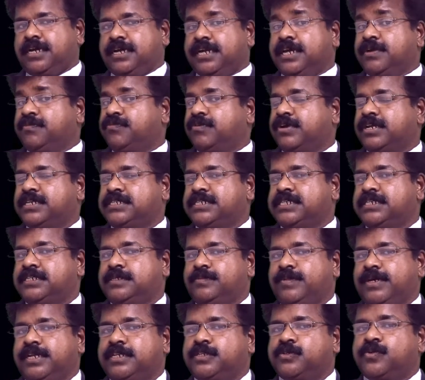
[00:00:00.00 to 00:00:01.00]

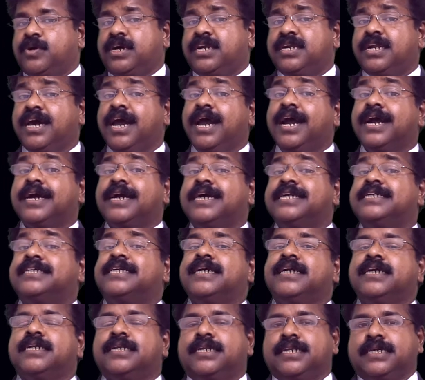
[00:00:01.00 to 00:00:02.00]
Deforestation means what?
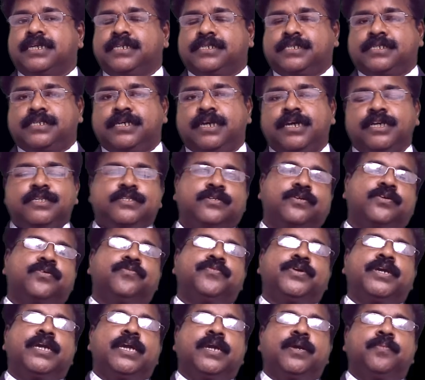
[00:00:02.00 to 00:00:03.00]
Cutting trees. So
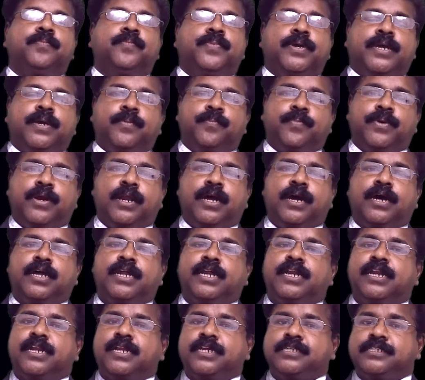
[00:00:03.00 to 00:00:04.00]
we people are
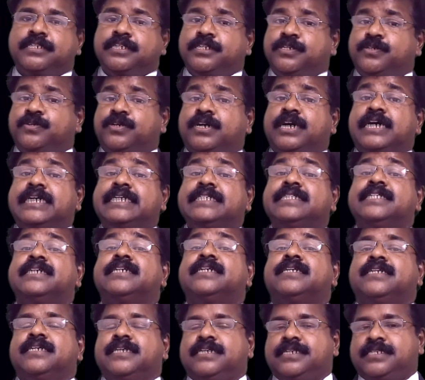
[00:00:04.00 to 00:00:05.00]
interested to cut the
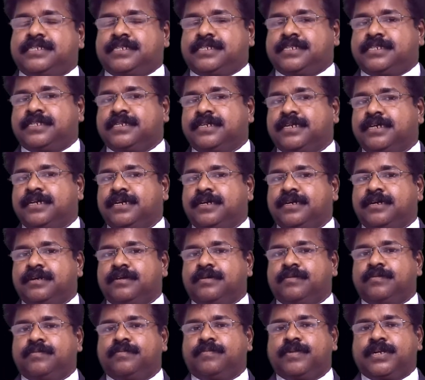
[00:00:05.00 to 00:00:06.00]
trees.
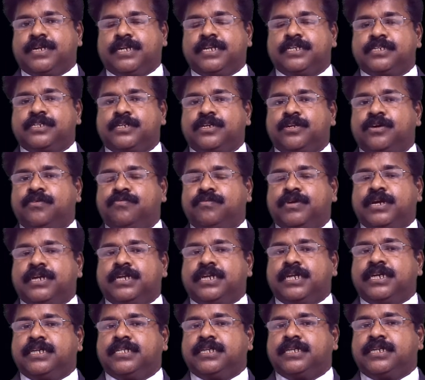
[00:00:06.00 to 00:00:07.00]
But instead of
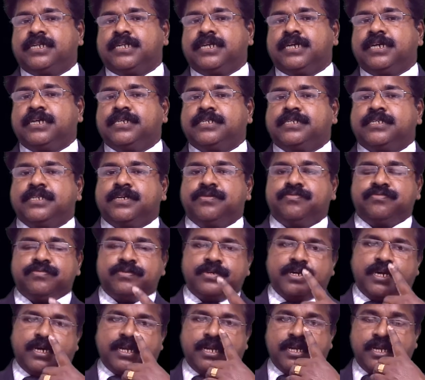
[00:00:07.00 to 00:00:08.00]
cutting the trees, if
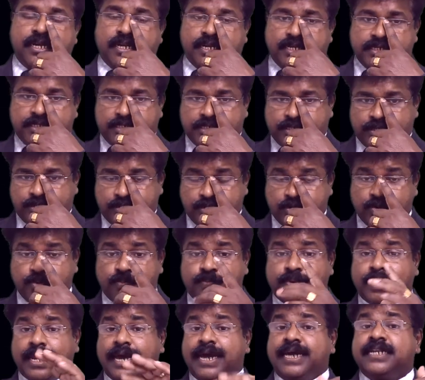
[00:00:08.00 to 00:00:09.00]
you are interested to
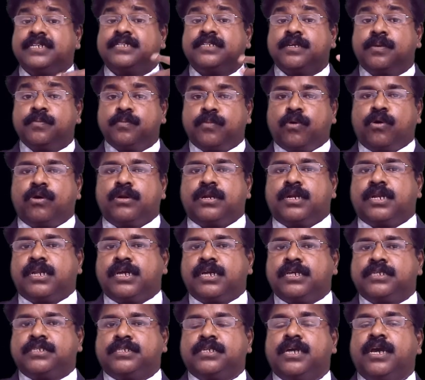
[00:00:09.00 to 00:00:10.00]
plant some more
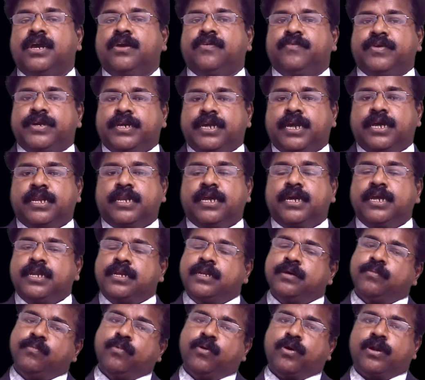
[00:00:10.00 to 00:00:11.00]
trees, we can
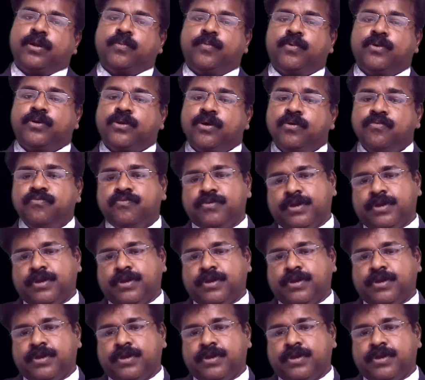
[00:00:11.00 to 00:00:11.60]
get more amount of